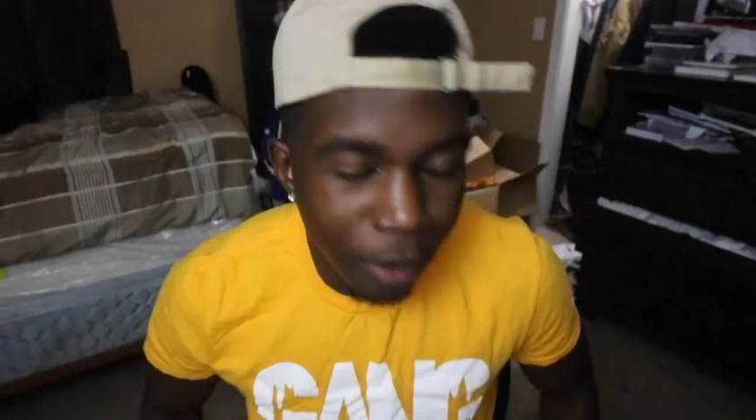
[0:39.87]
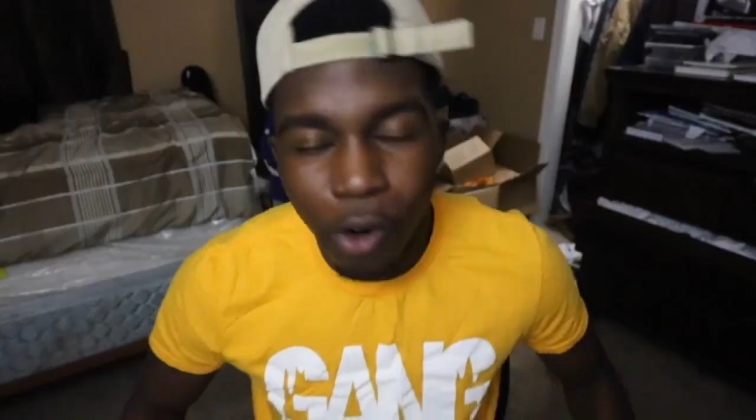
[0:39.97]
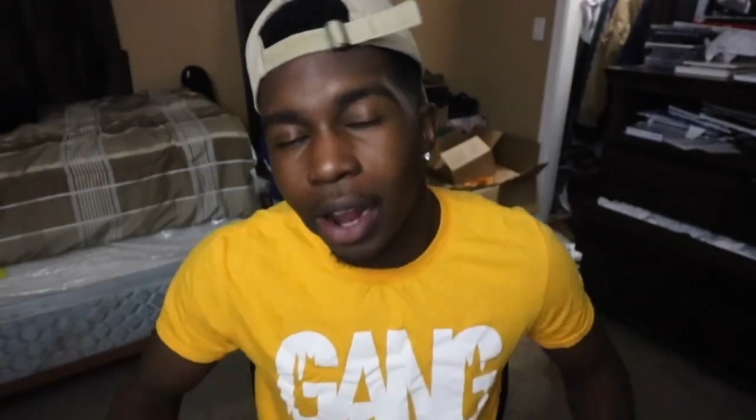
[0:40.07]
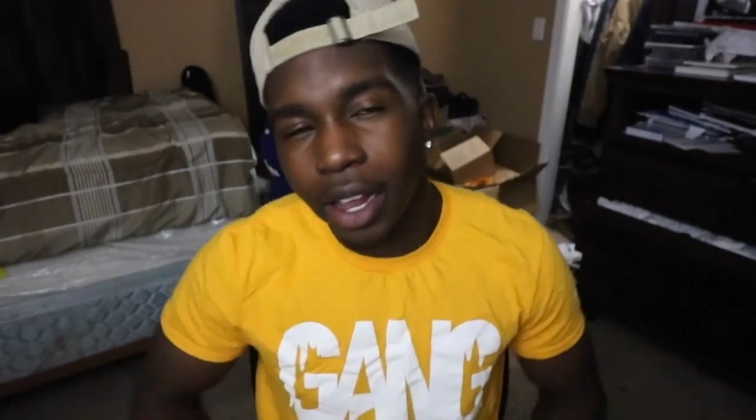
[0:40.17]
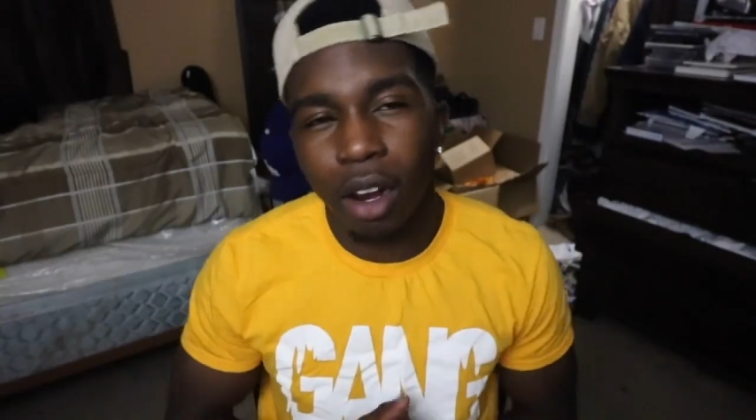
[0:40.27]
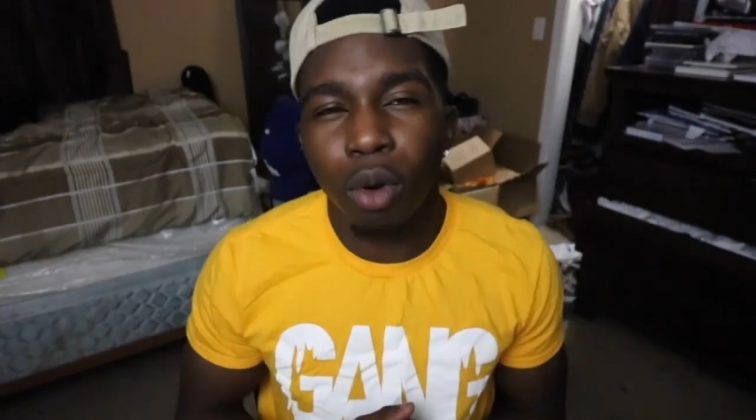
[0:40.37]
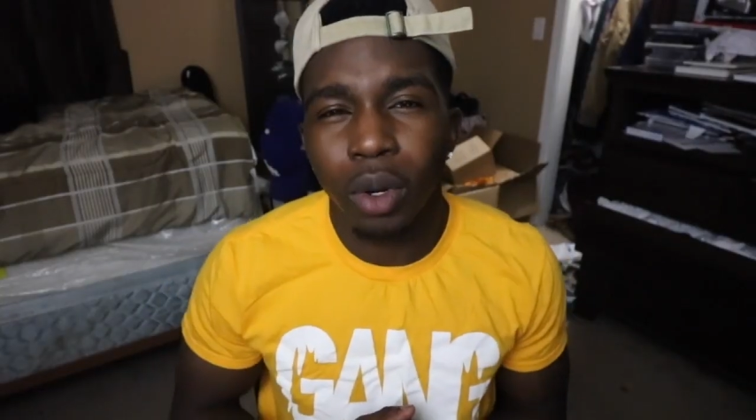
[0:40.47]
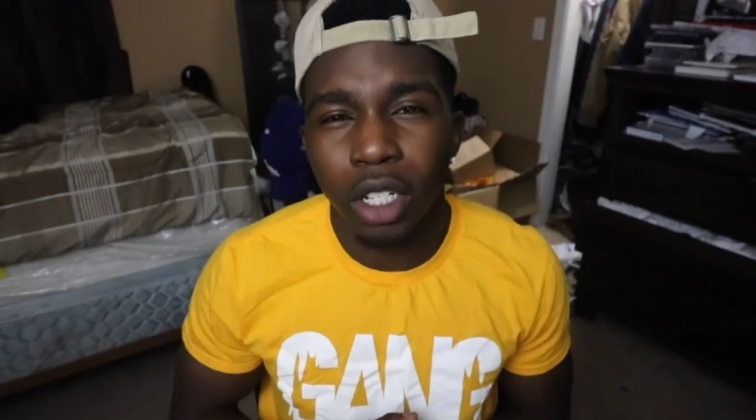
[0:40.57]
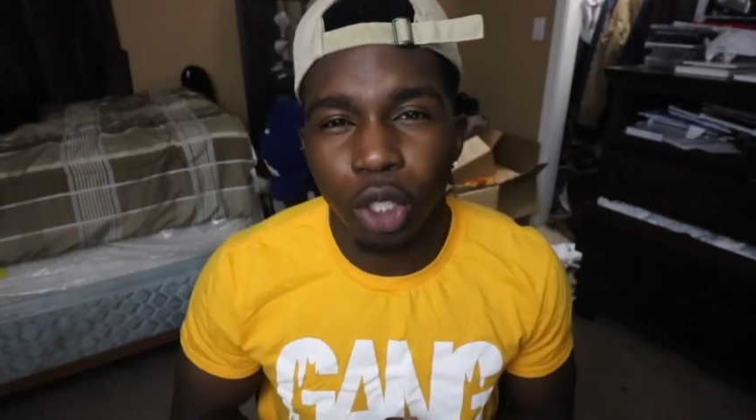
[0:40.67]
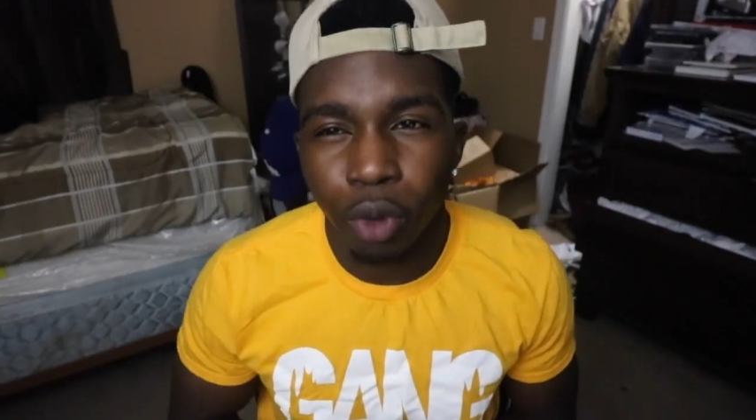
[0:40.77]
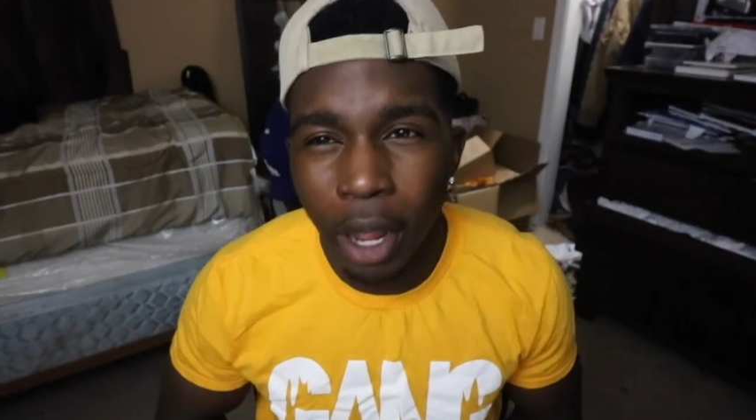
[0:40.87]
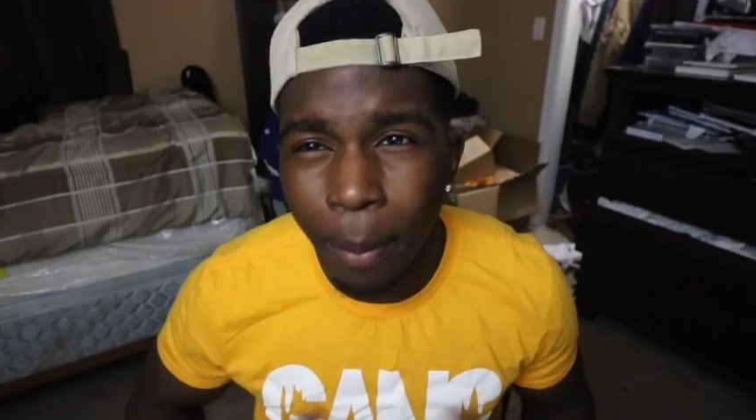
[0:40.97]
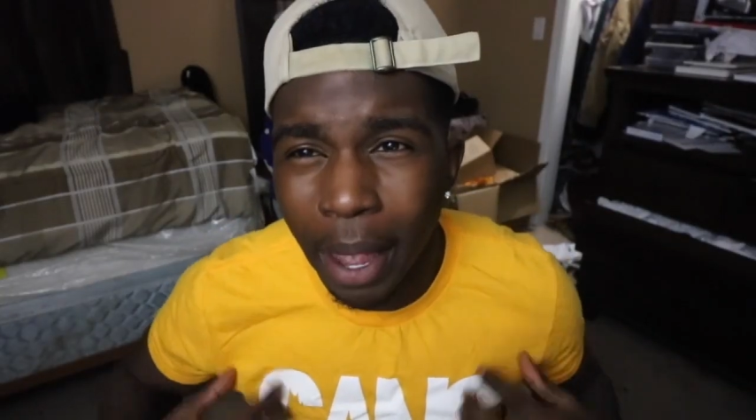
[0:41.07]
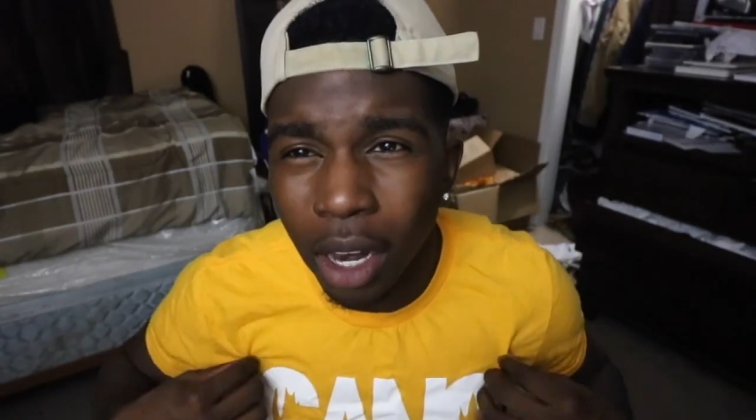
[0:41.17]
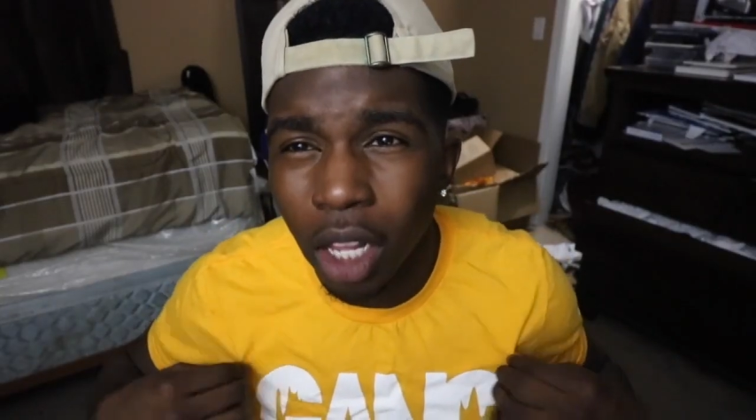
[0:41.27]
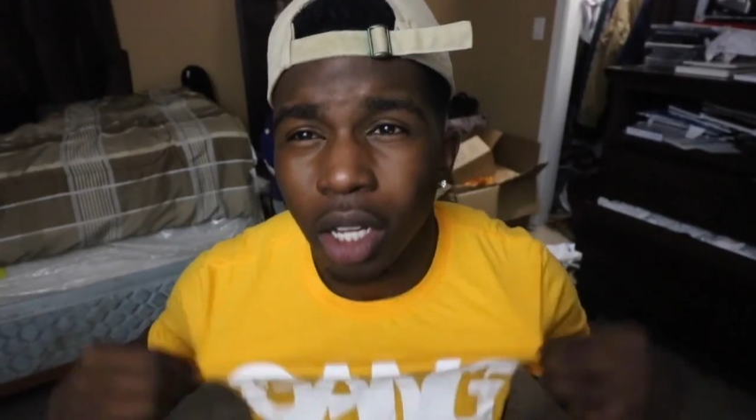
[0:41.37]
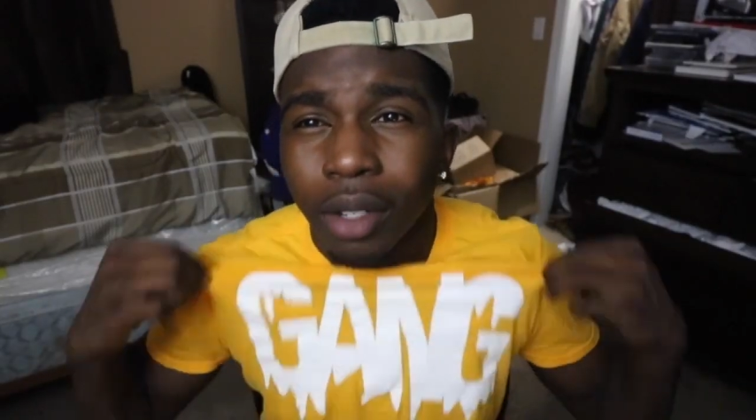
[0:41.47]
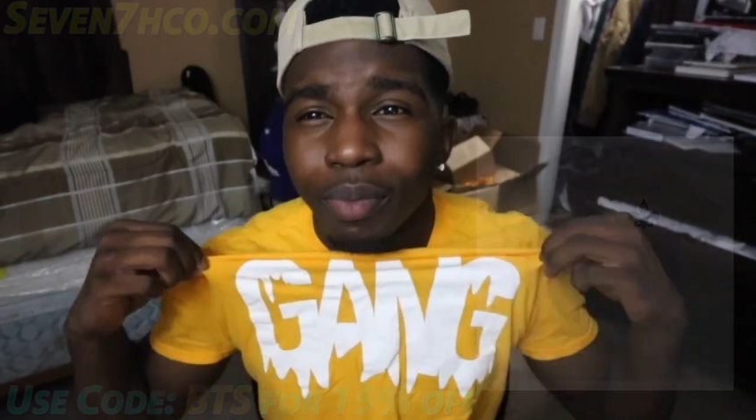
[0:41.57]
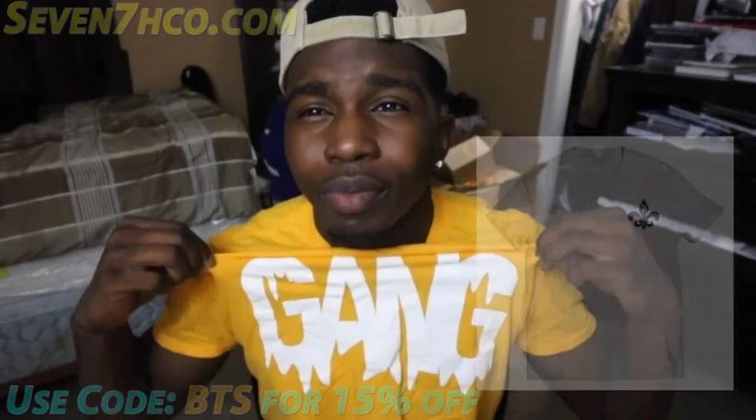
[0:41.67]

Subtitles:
Before I get on with this rant, man, look.